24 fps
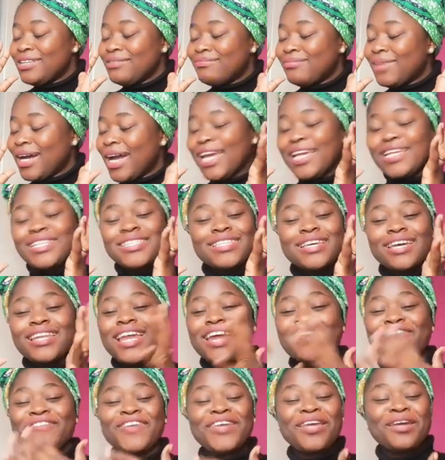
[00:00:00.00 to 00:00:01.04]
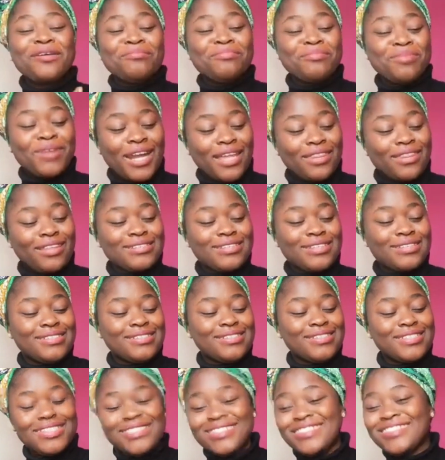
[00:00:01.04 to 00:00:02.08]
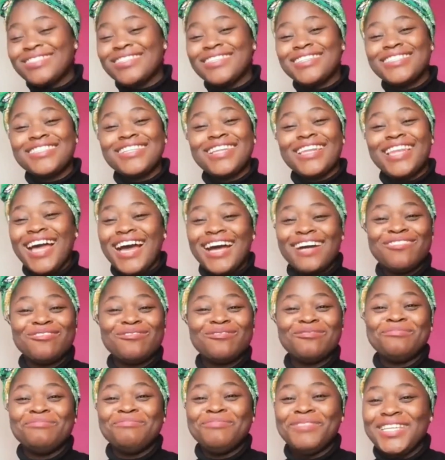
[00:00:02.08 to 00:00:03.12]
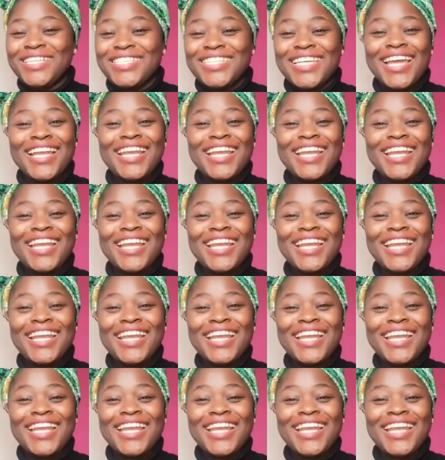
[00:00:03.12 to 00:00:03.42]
My South African brothers and sisters love meat,